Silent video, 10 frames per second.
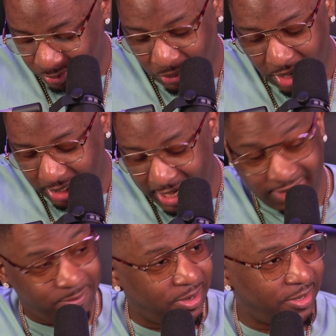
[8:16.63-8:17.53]
It's part of
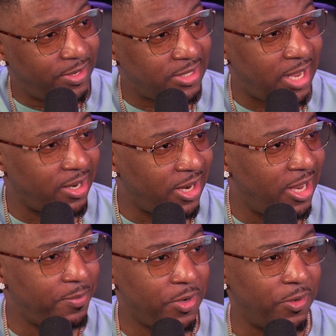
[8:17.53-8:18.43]
life, bro. That's how the
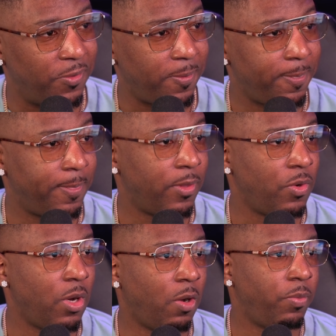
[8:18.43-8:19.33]
game go.
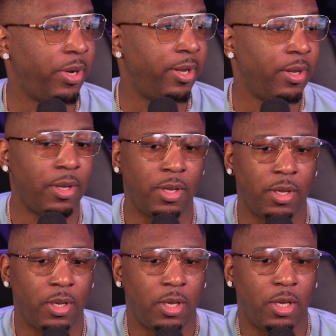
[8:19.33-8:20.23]
You know, but.
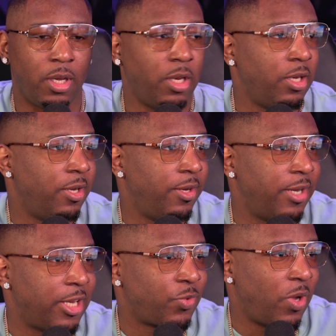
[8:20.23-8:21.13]

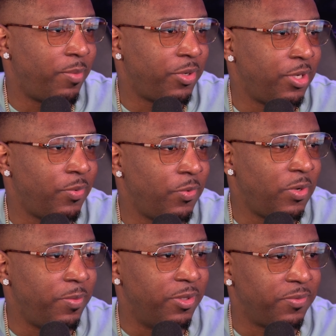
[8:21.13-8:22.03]
That's why I'm good
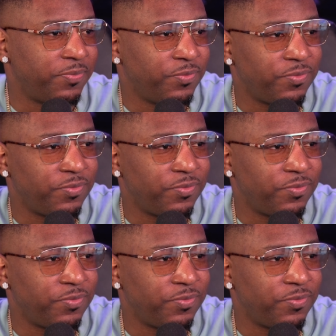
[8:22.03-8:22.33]
with women,